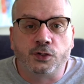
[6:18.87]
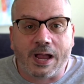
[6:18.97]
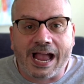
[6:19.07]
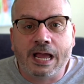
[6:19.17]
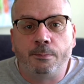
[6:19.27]

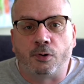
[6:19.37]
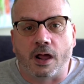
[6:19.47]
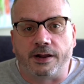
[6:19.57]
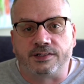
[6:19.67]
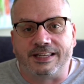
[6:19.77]
add
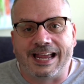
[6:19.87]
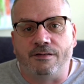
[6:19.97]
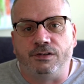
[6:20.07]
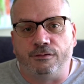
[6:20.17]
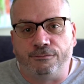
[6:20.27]
products that
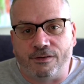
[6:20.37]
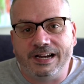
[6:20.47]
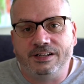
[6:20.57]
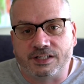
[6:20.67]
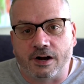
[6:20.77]
have
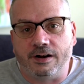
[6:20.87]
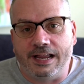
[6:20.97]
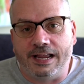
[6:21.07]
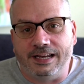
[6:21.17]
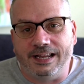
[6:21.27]
defined start and
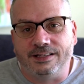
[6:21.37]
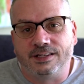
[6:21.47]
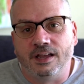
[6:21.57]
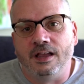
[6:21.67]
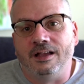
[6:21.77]
end dates,
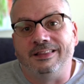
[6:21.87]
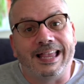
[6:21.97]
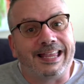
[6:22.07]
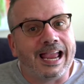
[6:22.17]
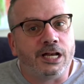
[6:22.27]

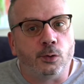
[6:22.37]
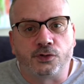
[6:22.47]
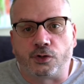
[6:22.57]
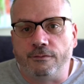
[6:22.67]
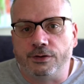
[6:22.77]
like annual
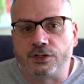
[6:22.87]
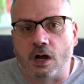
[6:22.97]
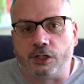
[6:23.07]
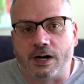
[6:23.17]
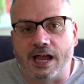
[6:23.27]
service
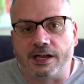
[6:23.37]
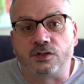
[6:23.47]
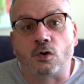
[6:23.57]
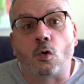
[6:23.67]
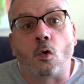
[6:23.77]

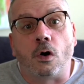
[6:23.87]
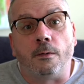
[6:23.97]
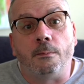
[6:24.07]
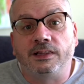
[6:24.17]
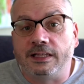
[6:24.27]
contracts or
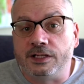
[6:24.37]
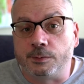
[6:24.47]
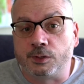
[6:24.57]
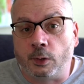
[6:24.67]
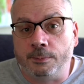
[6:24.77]
monthly
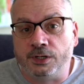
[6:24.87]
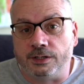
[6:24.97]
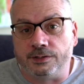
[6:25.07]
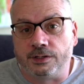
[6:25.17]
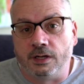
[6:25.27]

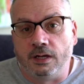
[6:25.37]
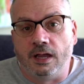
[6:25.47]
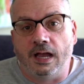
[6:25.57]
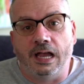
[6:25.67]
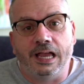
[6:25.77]
subscriptions,
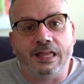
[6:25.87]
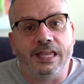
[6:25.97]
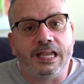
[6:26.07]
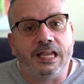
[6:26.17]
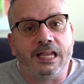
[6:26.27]
and
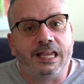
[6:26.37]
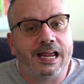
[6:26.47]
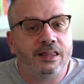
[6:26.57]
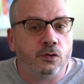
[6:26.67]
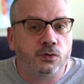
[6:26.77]
they can
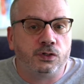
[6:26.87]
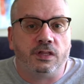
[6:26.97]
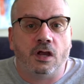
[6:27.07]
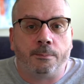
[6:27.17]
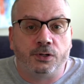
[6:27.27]
add those to the
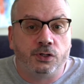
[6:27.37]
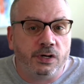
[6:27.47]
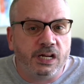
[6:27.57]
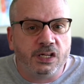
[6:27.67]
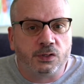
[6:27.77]

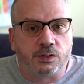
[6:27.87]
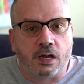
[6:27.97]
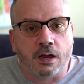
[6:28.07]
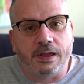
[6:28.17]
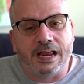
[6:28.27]
opportunities
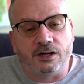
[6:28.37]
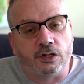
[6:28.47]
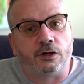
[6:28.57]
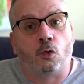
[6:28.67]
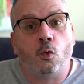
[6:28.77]
and to
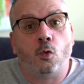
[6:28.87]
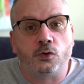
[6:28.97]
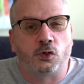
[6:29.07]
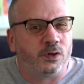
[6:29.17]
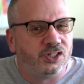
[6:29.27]
their quotes
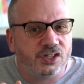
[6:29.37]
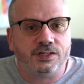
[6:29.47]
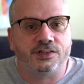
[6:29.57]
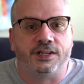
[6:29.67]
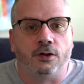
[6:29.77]
with just a
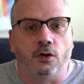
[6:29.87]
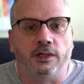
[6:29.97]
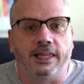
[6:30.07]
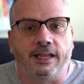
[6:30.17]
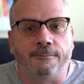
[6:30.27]
single click.